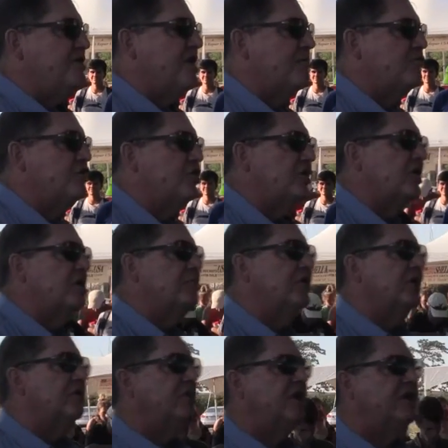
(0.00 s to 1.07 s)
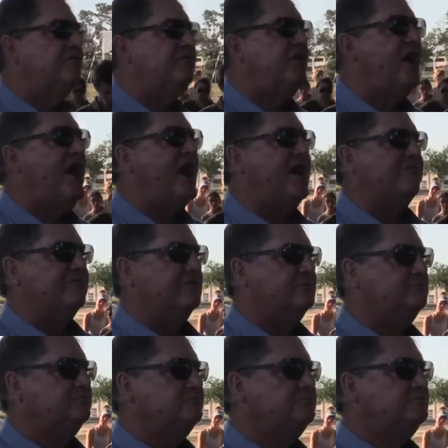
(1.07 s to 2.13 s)
number, you're going to be in lane five.
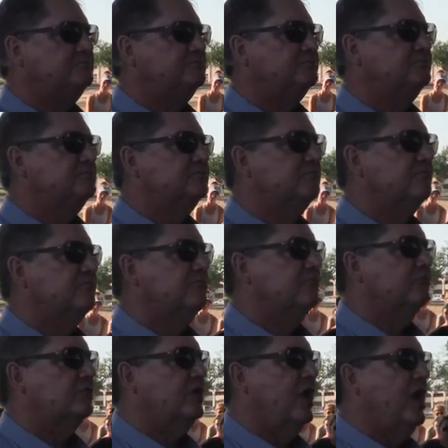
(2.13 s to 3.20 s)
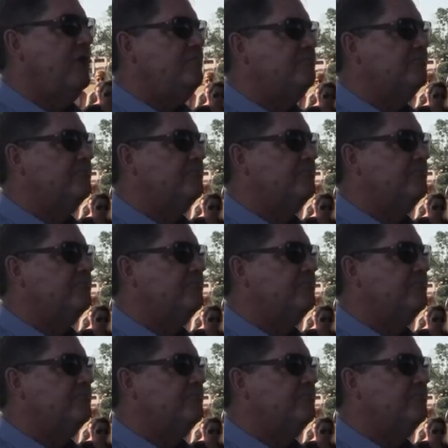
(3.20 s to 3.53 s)
Okay?